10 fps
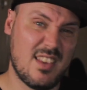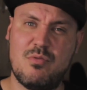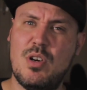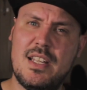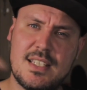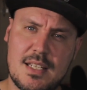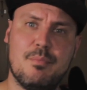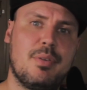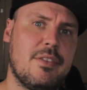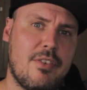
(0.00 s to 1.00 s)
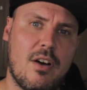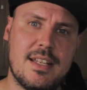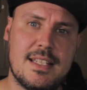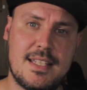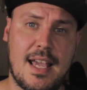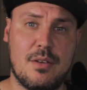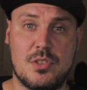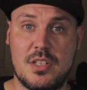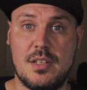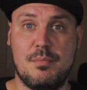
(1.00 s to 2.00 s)
They've really simplified it
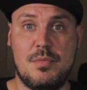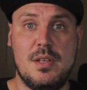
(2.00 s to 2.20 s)
down to the,